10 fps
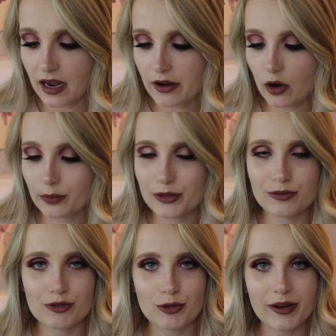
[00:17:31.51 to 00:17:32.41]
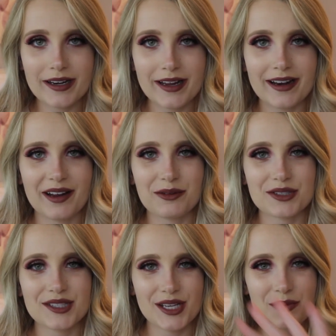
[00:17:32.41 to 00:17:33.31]
I hope you enjoyed and I will
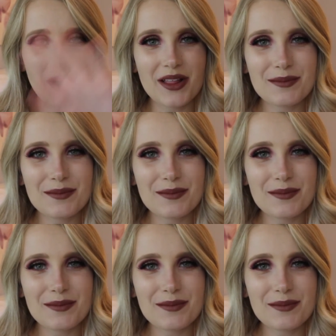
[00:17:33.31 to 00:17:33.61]
see you all